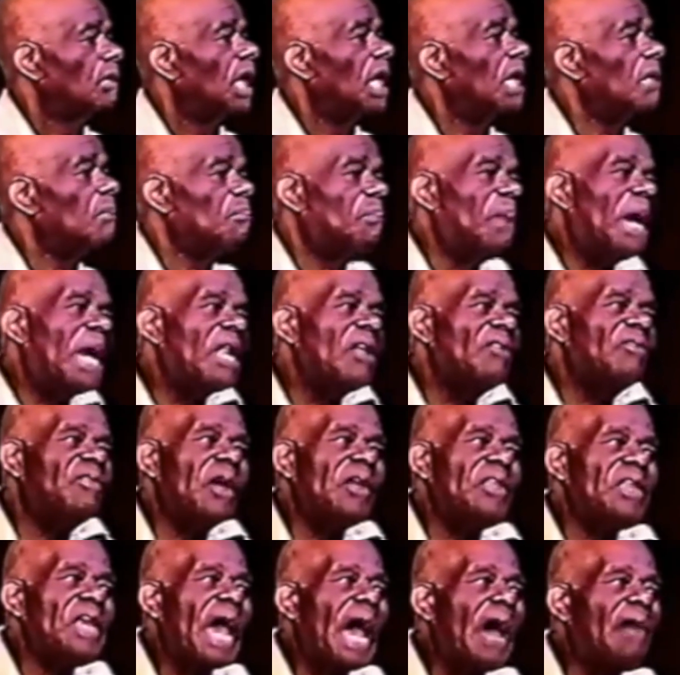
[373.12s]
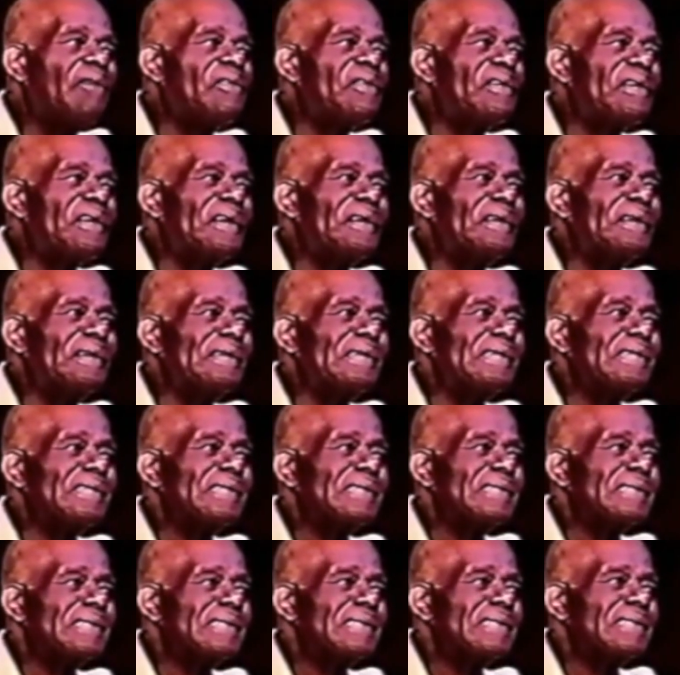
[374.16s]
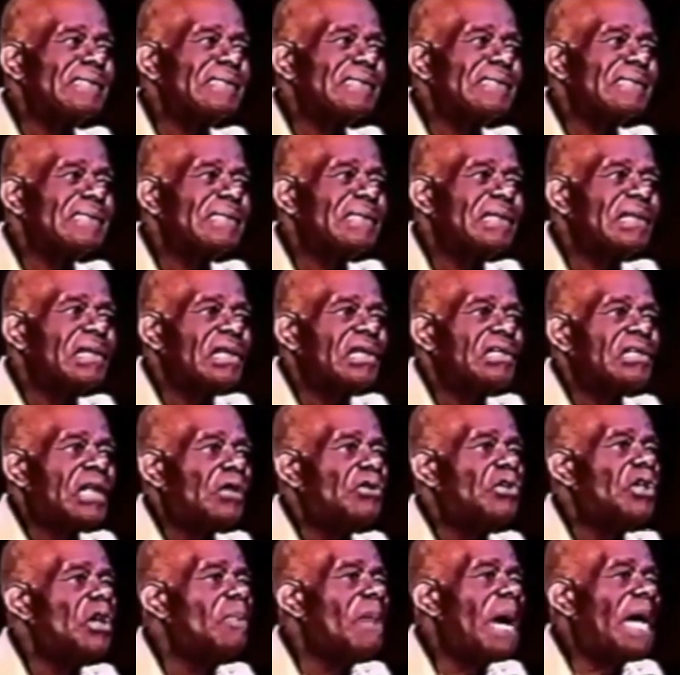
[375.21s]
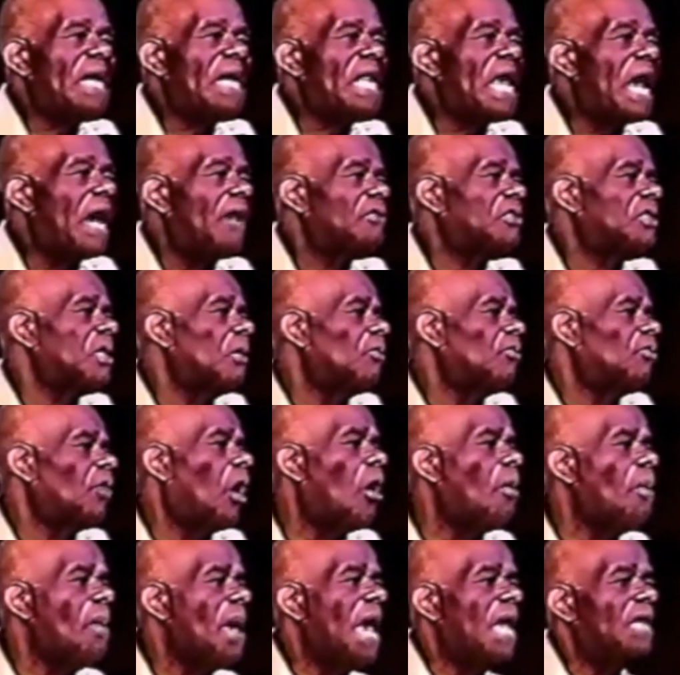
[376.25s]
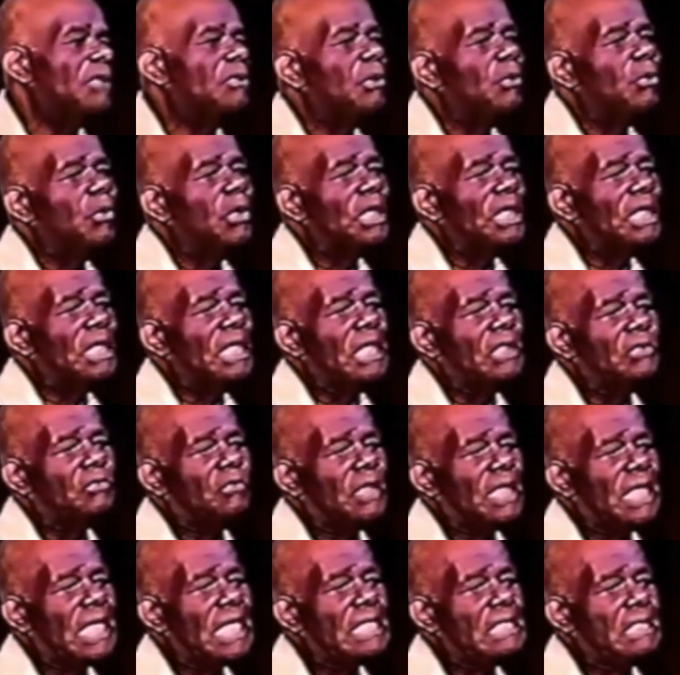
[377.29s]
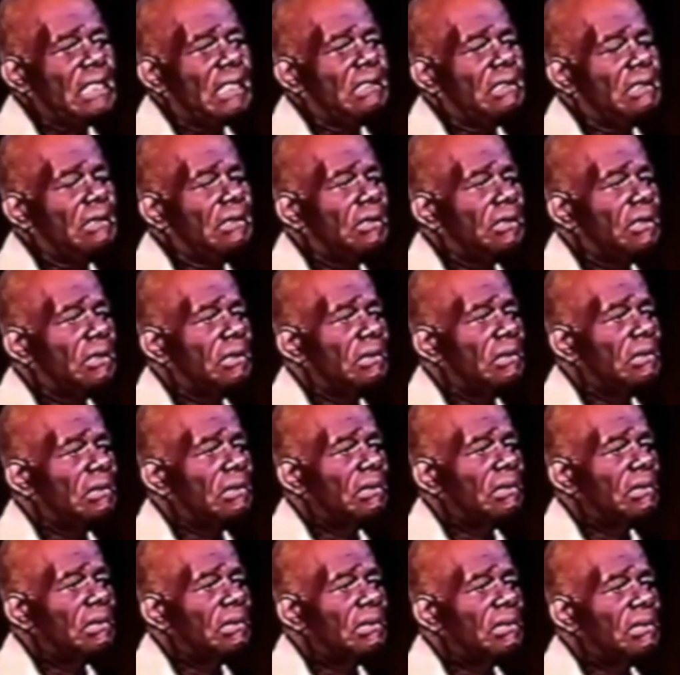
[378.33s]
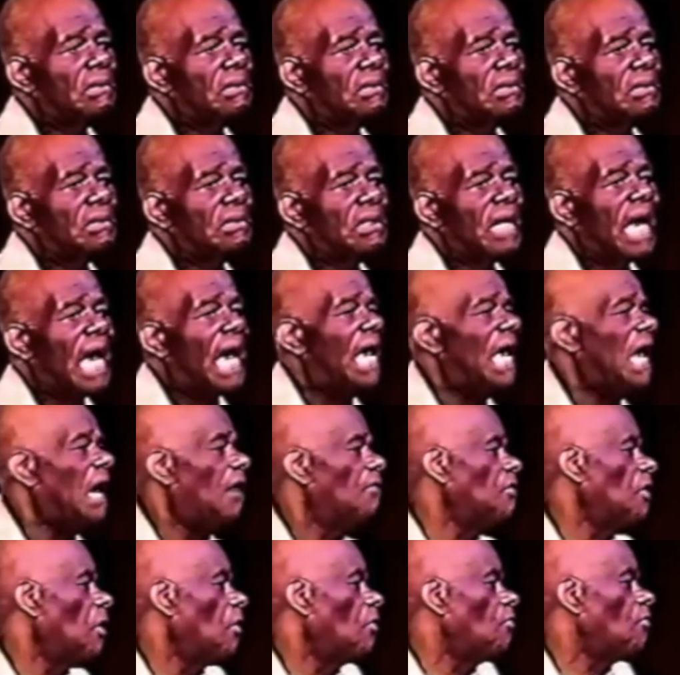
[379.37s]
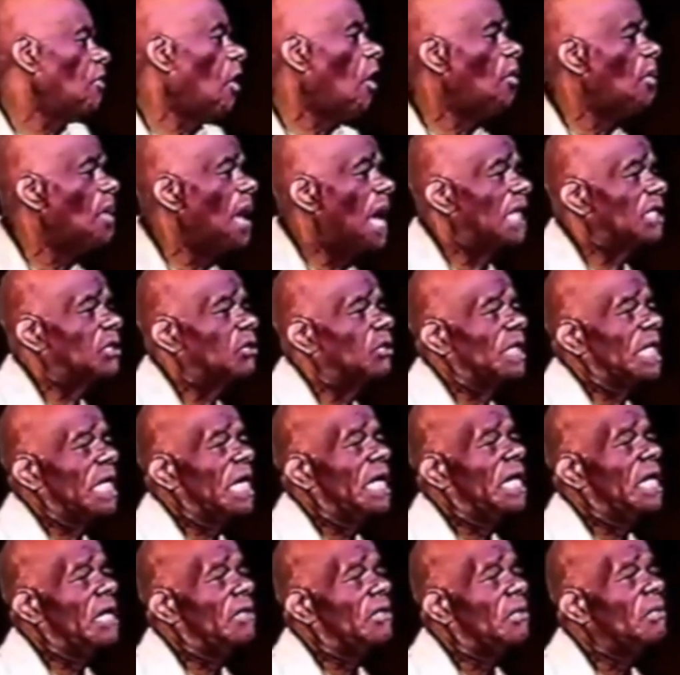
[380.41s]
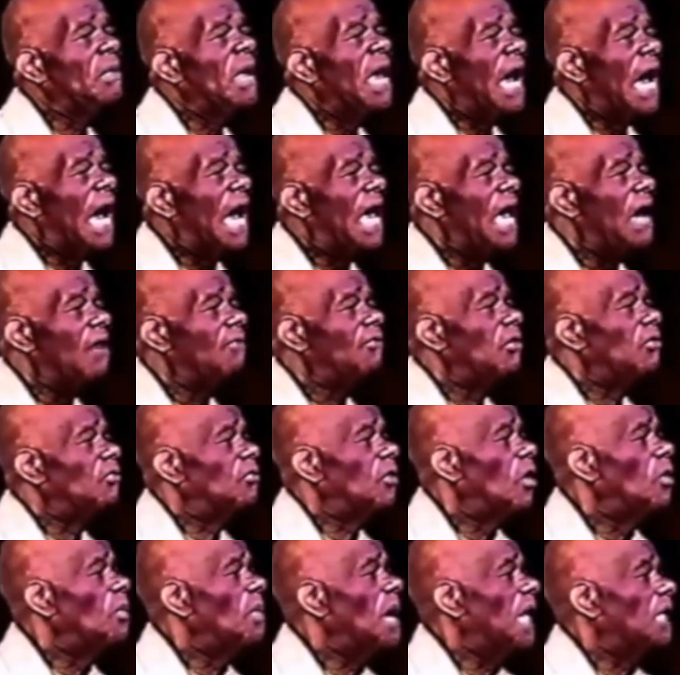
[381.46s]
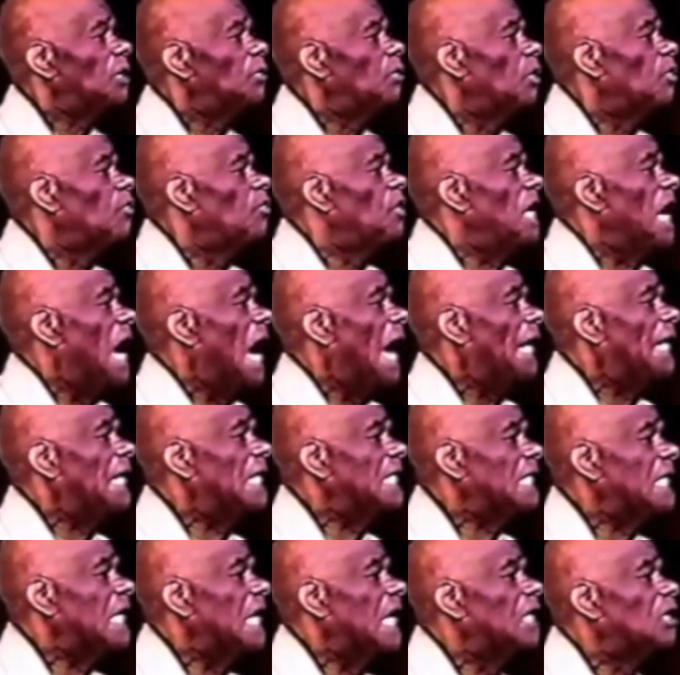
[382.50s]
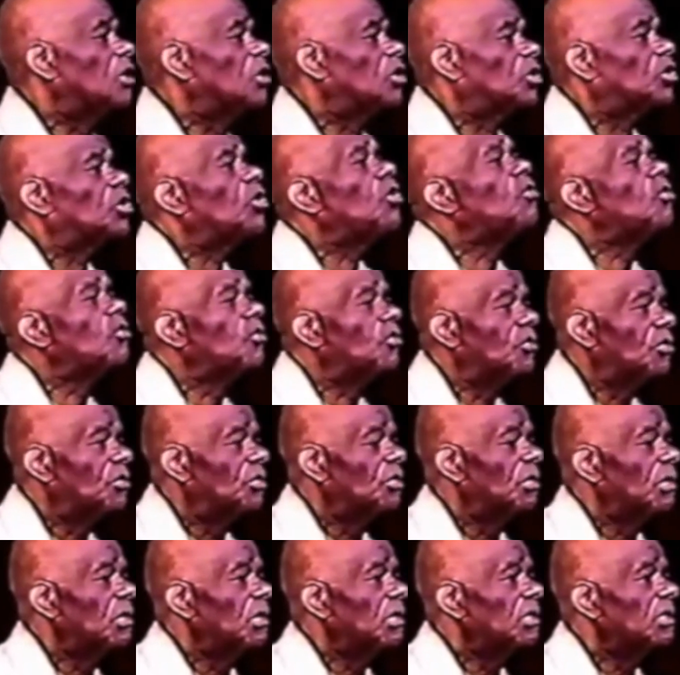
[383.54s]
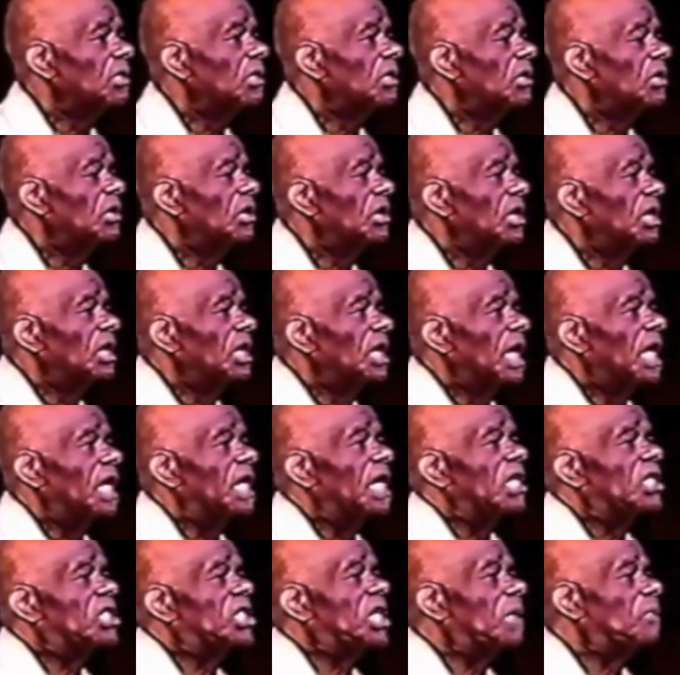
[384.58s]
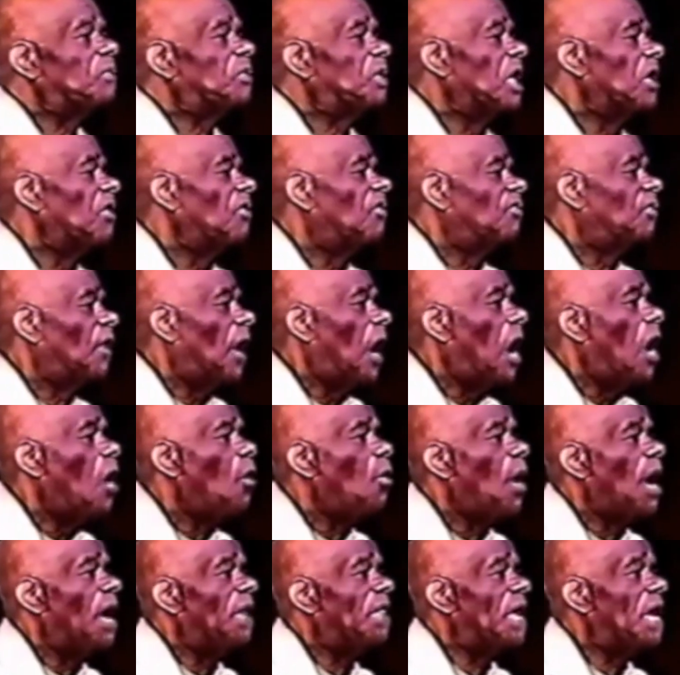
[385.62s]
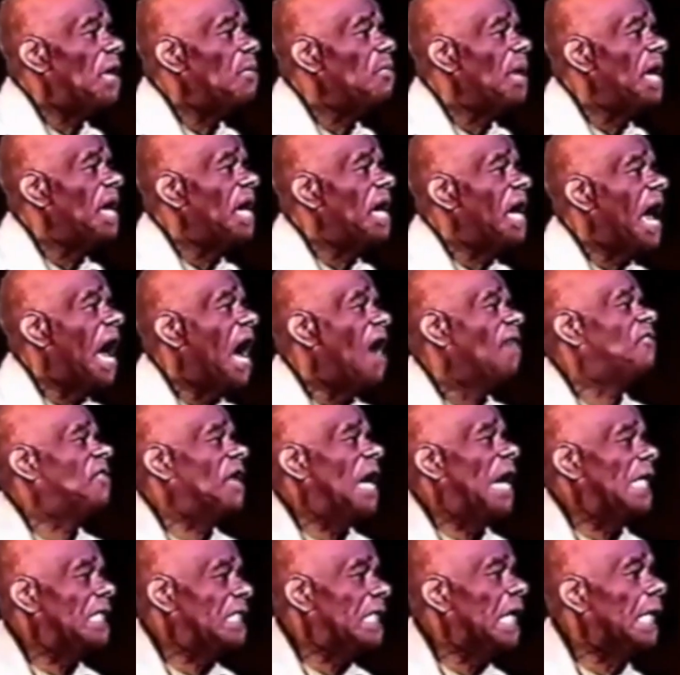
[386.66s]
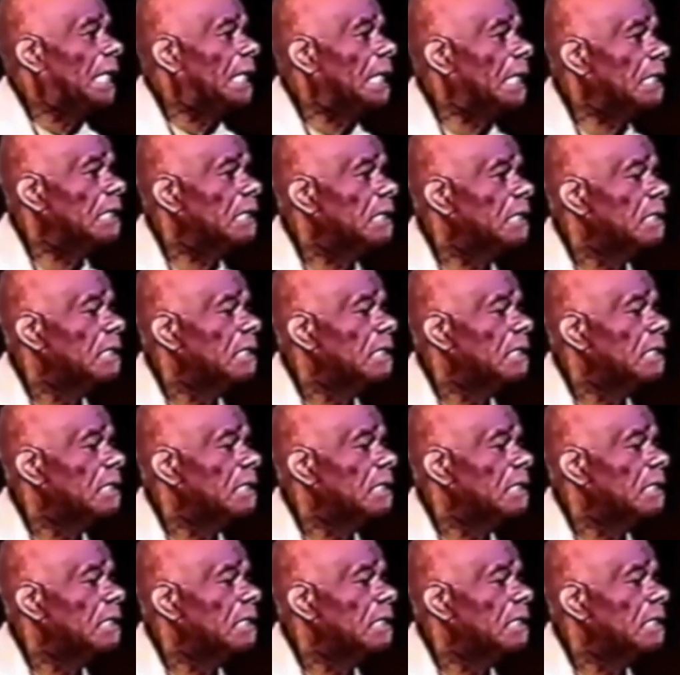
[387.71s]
And better for the African. Now you might have some romance with one of these religions. I have no romance with any of them. I have a romance with reality and truth. And the chips can fall where they may after I tell it.